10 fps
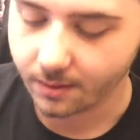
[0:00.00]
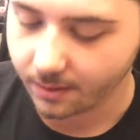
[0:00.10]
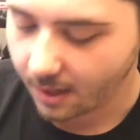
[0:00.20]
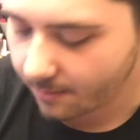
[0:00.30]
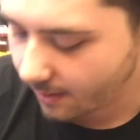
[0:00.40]

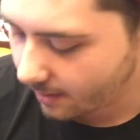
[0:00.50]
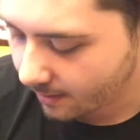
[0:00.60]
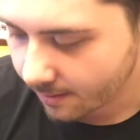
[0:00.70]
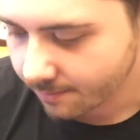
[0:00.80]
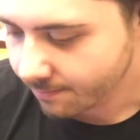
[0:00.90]
it. I
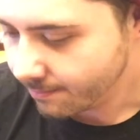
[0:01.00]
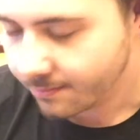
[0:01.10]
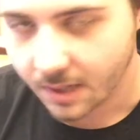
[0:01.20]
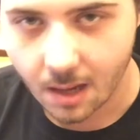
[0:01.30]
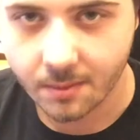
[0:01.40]
mean,
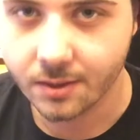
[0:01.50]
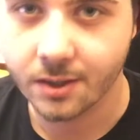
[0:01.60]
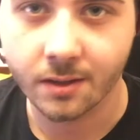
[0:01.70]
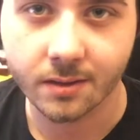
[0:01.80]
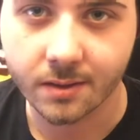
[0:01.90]
I'm going to
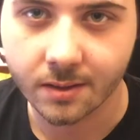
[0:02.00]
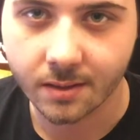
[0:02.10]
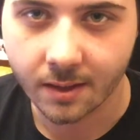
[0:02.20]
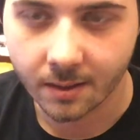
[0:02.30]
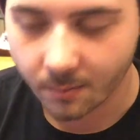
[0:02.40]
cherish this
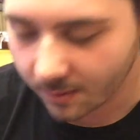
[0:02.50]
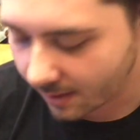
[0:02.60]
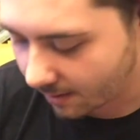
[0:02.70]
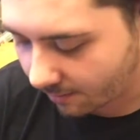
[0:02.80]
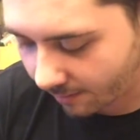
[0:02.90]
thing once
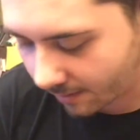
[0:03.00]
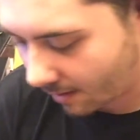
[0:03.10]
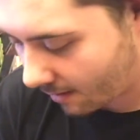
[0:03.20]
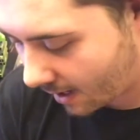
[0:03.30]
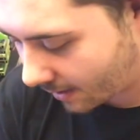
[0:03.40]
I figure
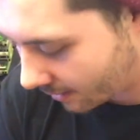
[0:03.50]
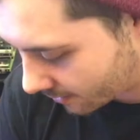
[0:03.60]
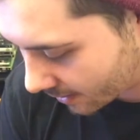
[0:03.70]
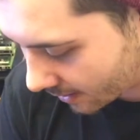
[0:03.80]
out how to use